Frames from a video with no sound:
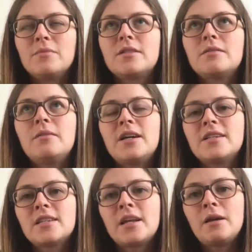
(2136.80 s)
So I
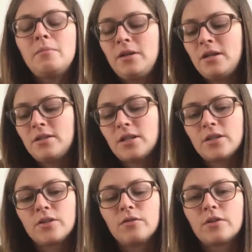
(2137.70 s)
said I'd be
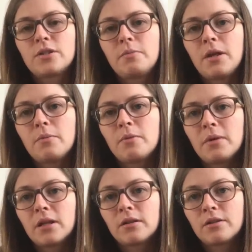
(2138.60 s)
changing over to paper
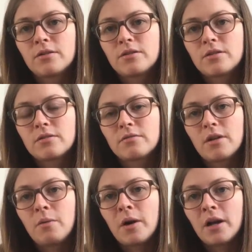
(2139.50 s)
mailers
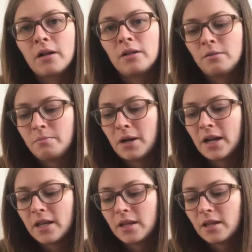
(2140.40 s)
a while
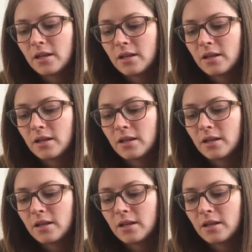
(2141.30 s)
back,